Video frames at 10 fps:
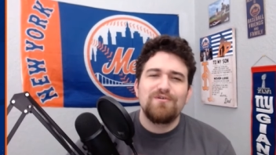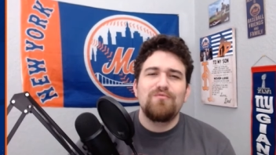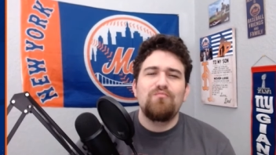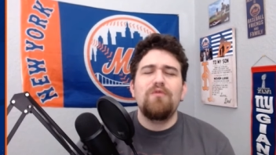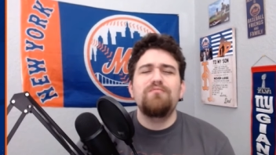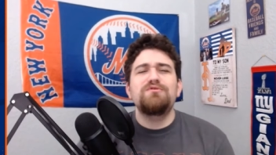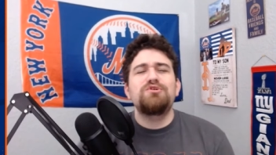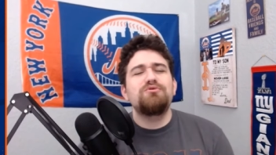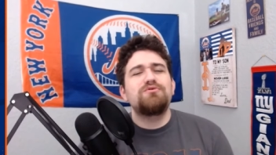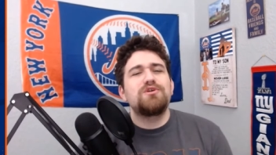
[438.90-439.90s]
What would
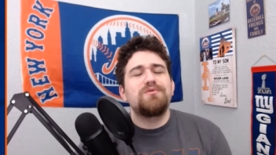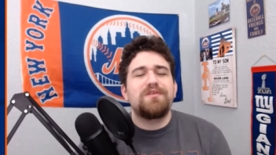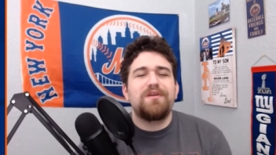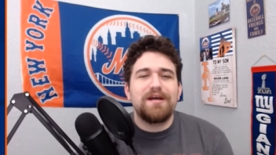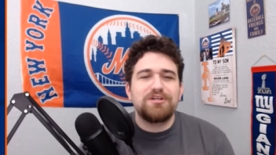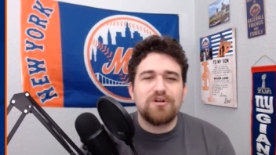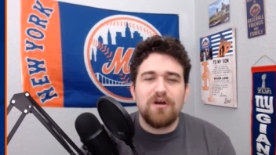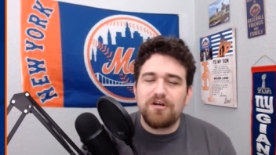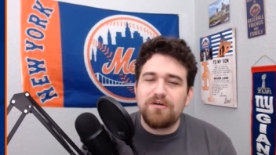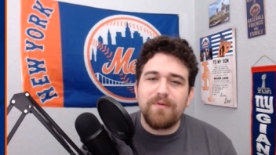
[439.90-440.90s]
you do with an extra
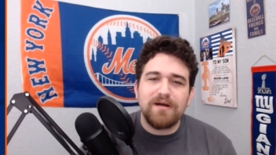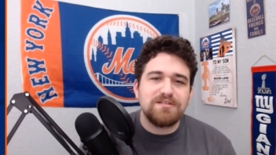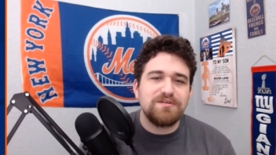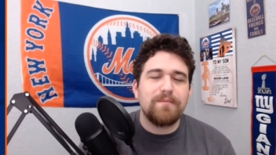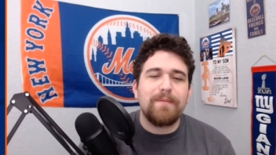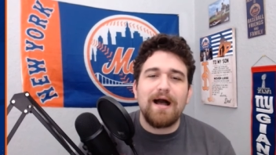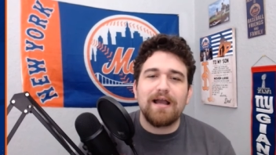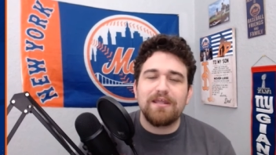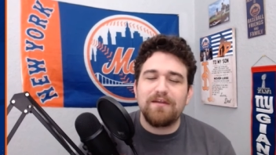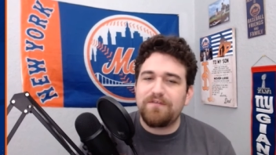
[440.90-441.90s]
$100 in your
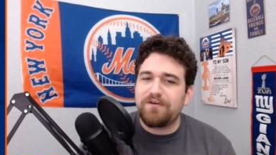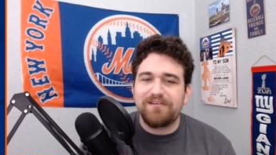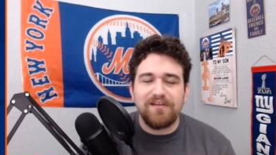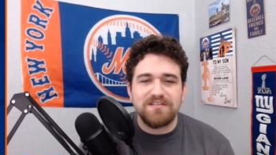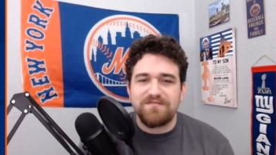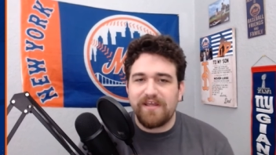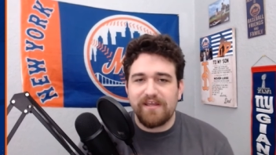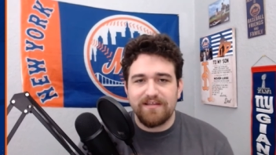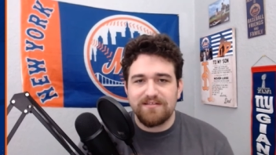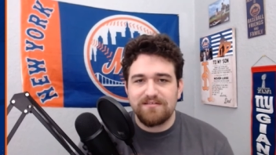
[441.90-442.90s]
pocket if you're in Las
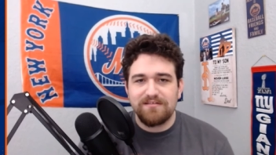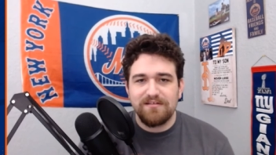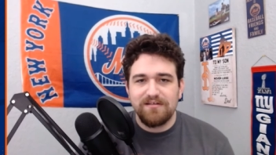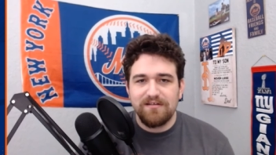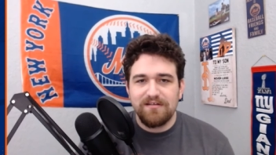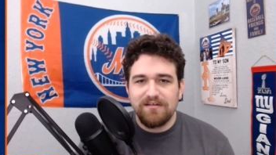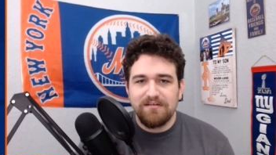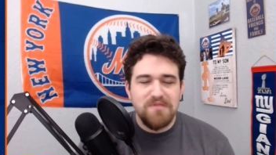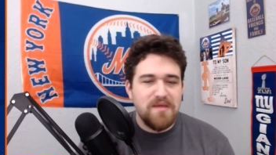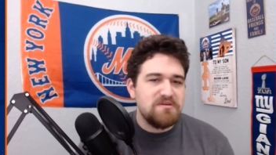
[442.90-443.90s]
Vegas?
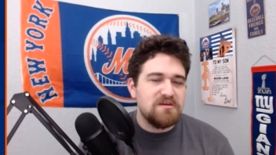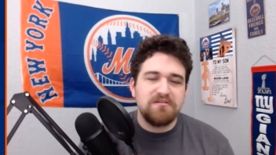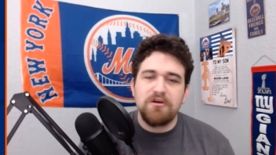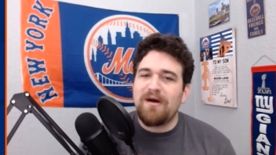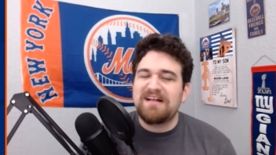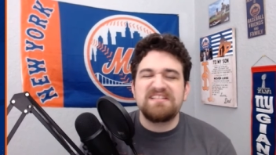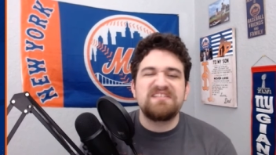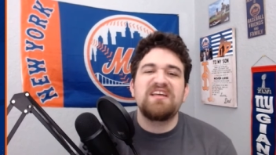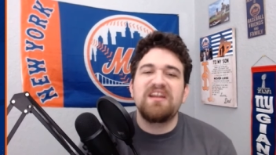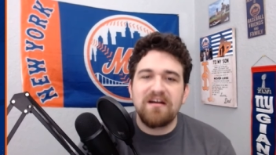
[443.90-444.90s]
Maybe you go out to
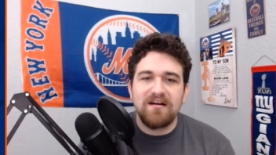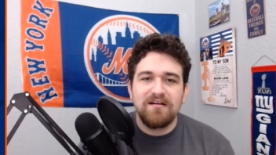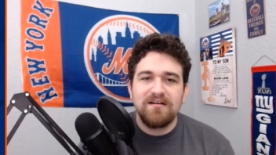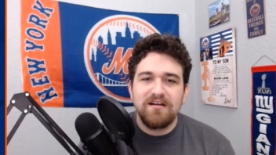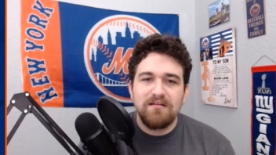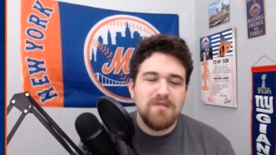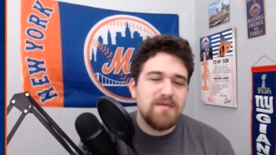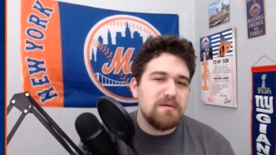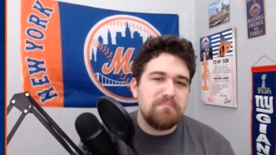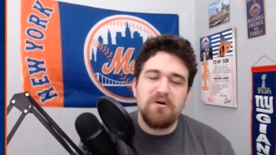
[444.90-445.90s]
dinner.
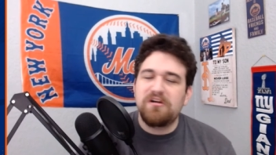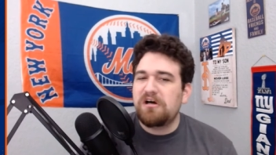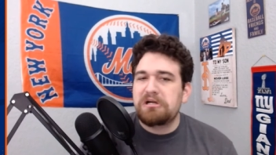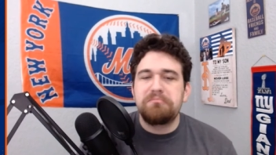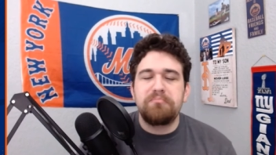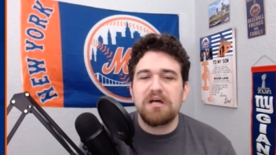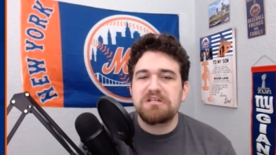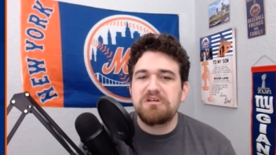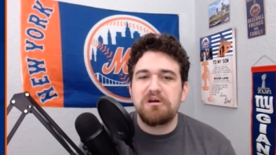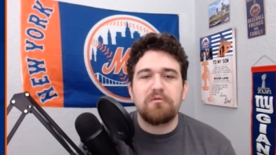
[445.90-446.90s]
Maybe you put
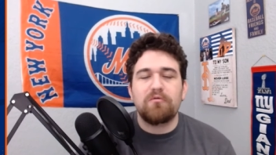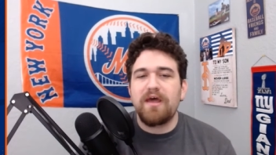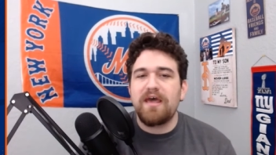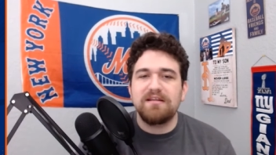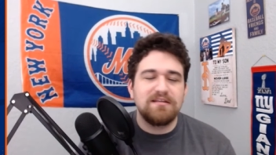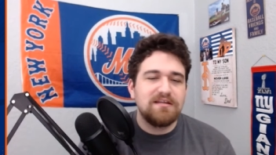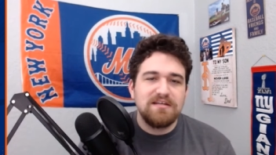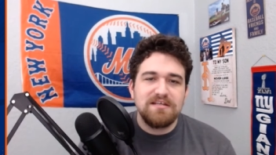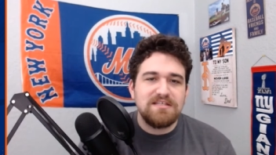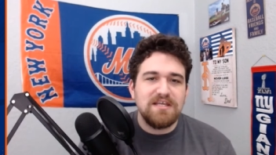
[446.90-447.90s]
$100 on red and
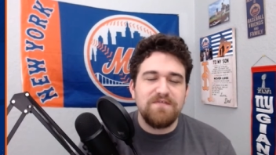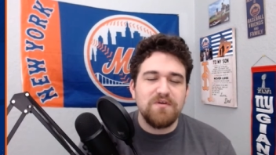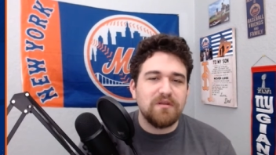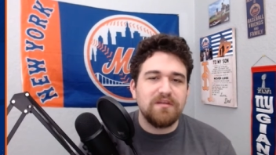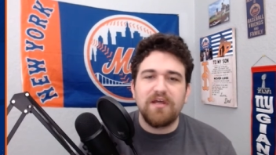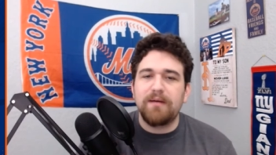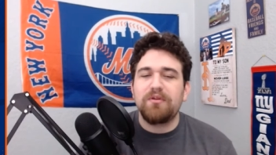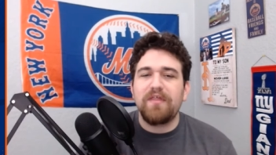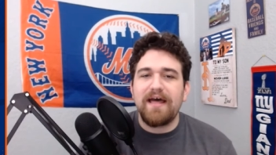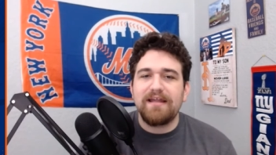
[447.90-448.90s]
see if you can
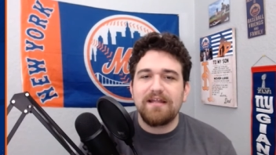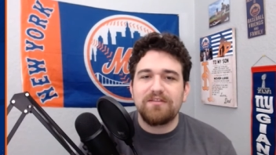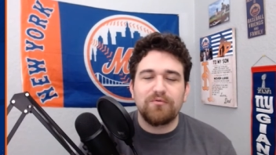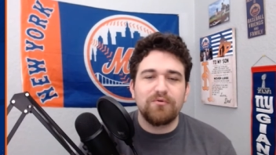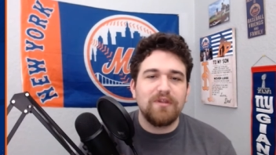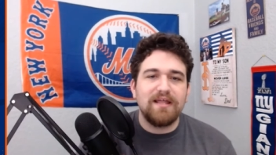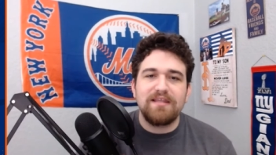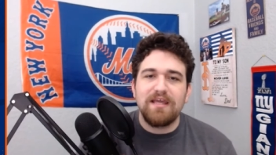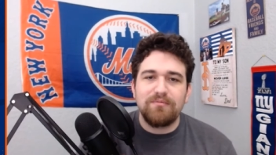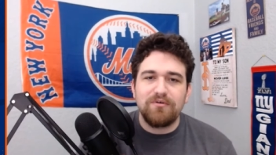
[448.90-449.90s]
double that at the roulette
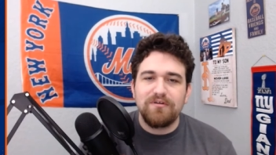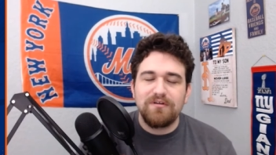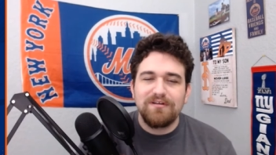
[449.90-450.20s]
table.